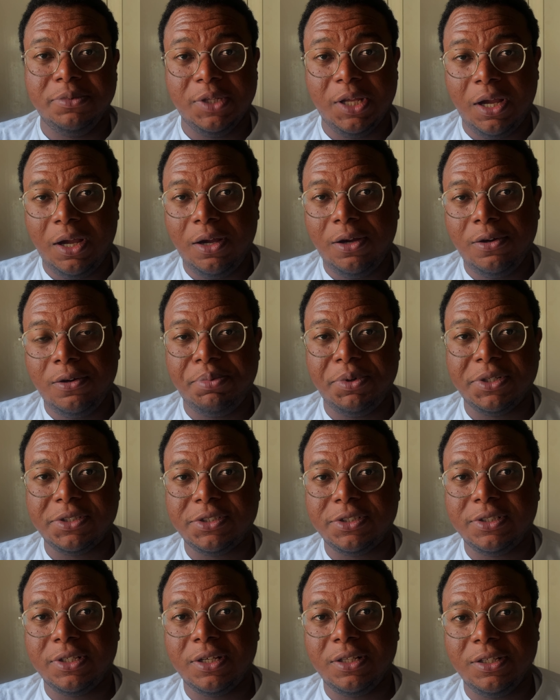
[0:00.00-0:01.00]
Now,
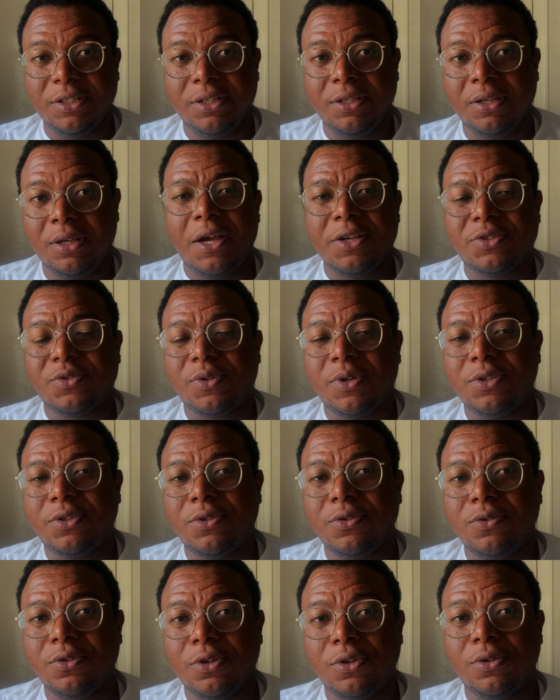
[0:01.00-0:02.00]
personally, I'm trying
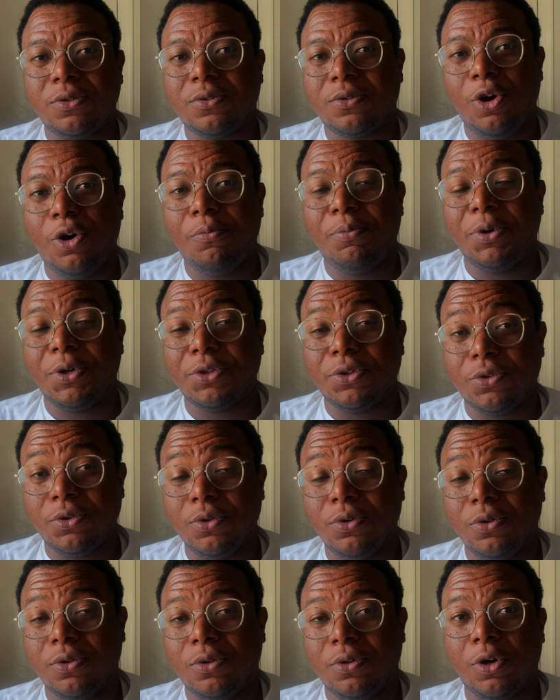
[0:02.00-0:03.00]
to not
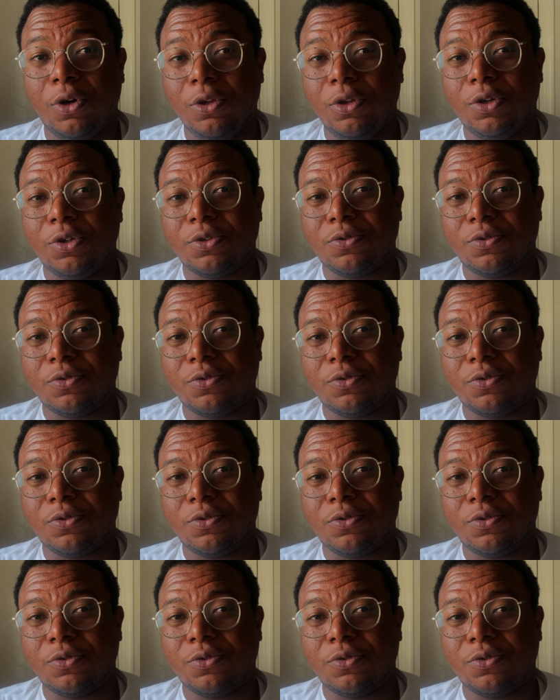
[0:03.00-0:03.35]
overdo color